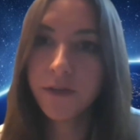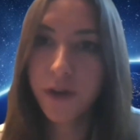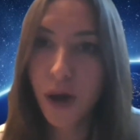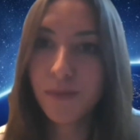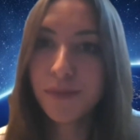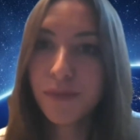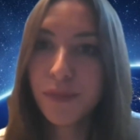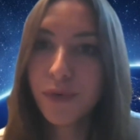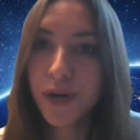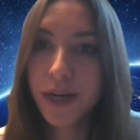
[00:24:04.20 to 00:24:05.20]
from,
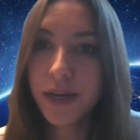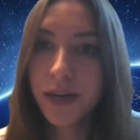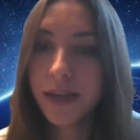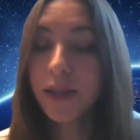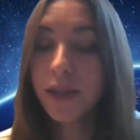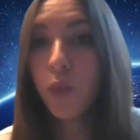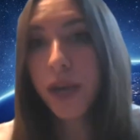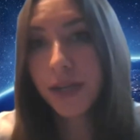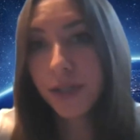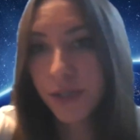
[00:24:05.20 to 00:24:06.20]
right? And the
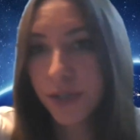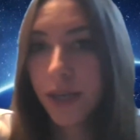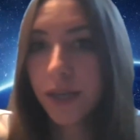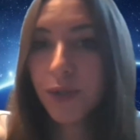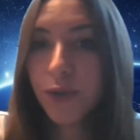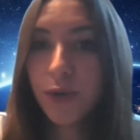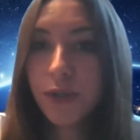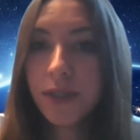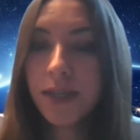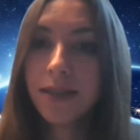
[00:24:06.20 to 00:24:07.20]
ways to get to your
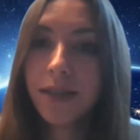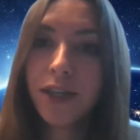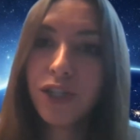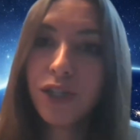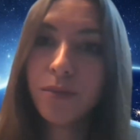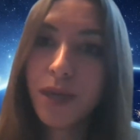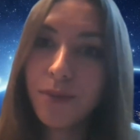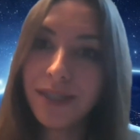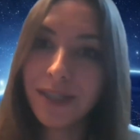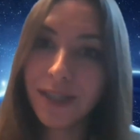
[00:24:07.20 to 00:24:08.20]
destination may
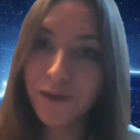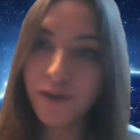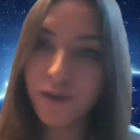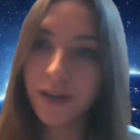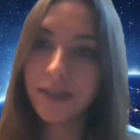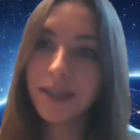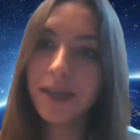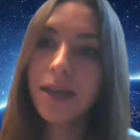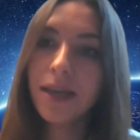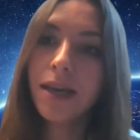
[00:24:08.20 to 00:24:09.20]
be different.
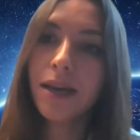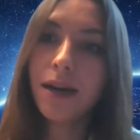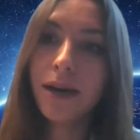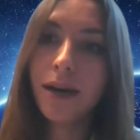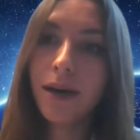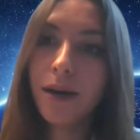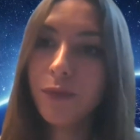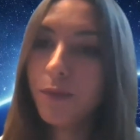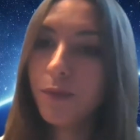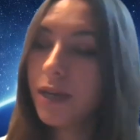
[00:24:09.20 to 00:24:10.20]
Um,
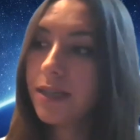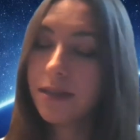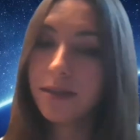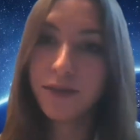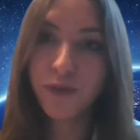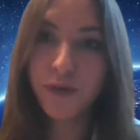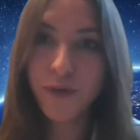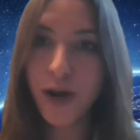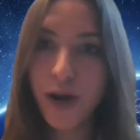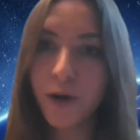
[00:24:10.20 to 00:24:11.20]
you might take a different
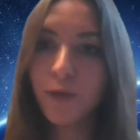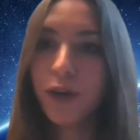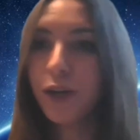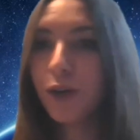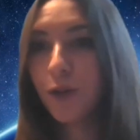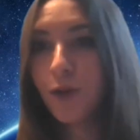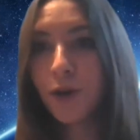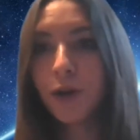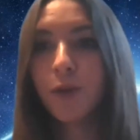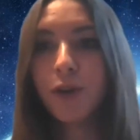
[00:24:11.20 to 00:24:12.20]
route, right? A
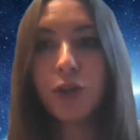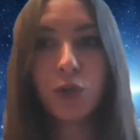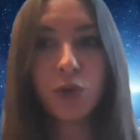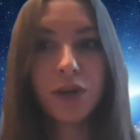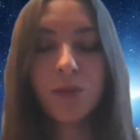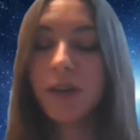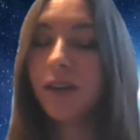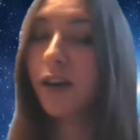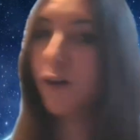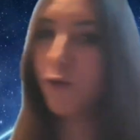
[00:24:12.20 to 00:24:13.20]
longer one, a shorter one,
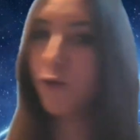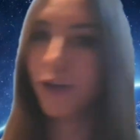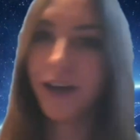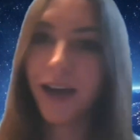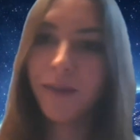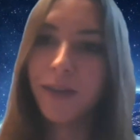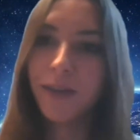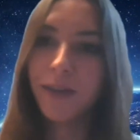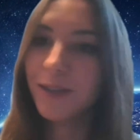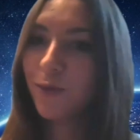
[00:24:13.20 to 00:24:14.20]
avoid
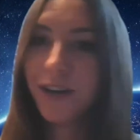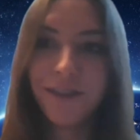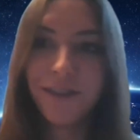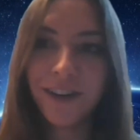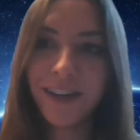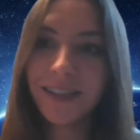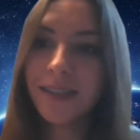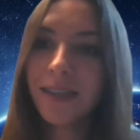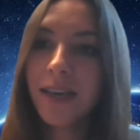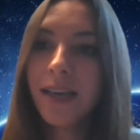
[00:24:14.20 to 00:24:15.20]
highways, whatever it is.
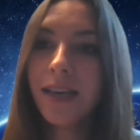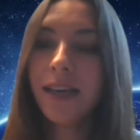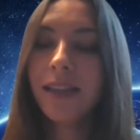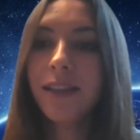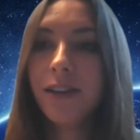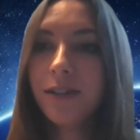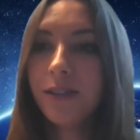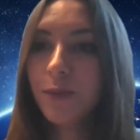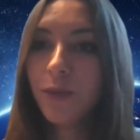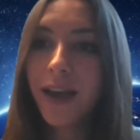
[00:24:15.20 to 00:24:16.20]
There's,
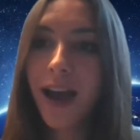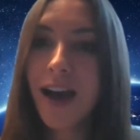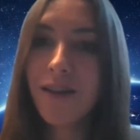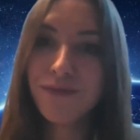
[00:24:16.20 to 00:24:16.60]
we have